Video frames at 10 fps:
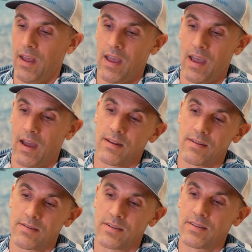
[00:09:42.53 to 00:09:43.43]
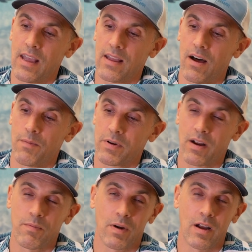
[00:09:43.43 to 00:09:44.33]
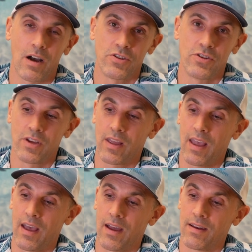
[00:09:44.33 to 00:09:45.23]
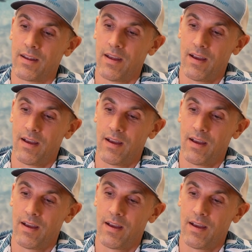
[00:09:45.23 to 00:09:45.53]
And just take all the precautions you can.